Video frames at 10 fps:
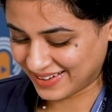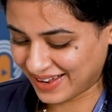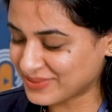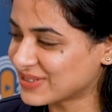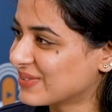
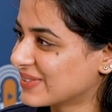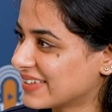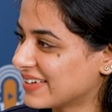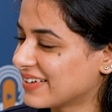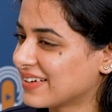
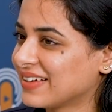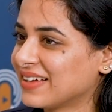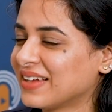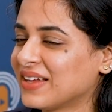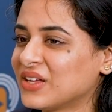Absolutely.
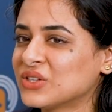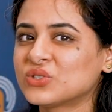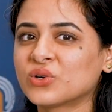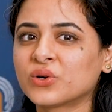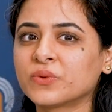
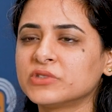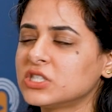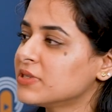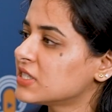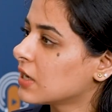So
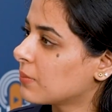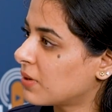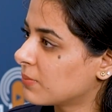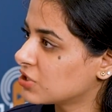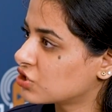GPCA
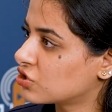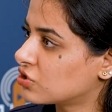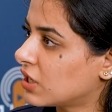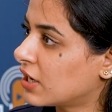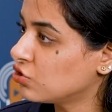
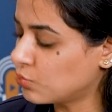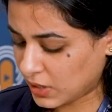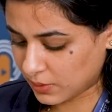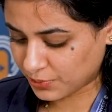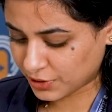published a new
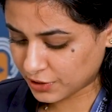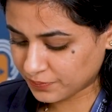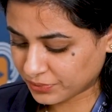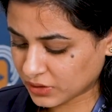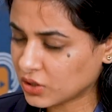paper
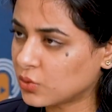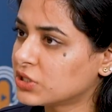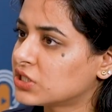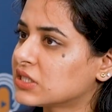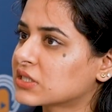
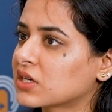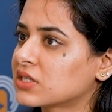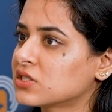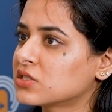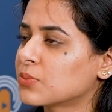which
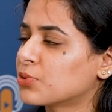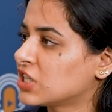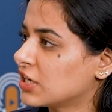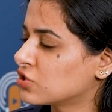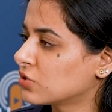discusses the
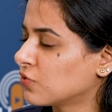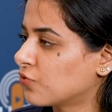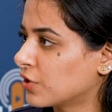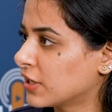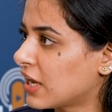potential
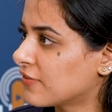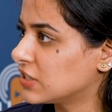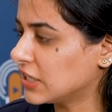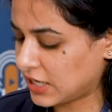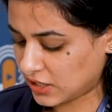for an
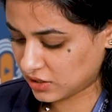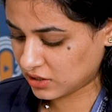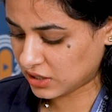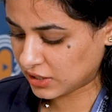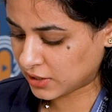FTA
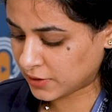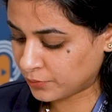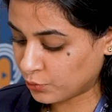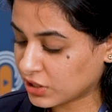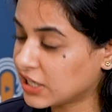
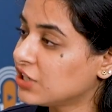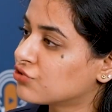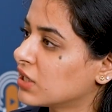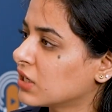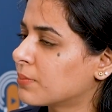with key
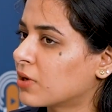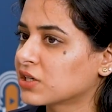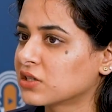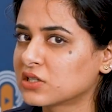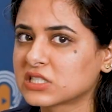trading
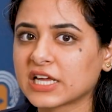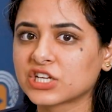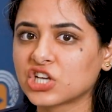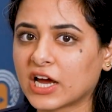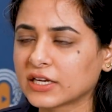partners
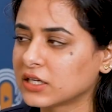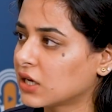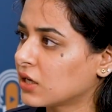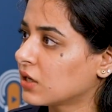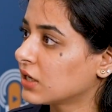like
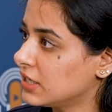China,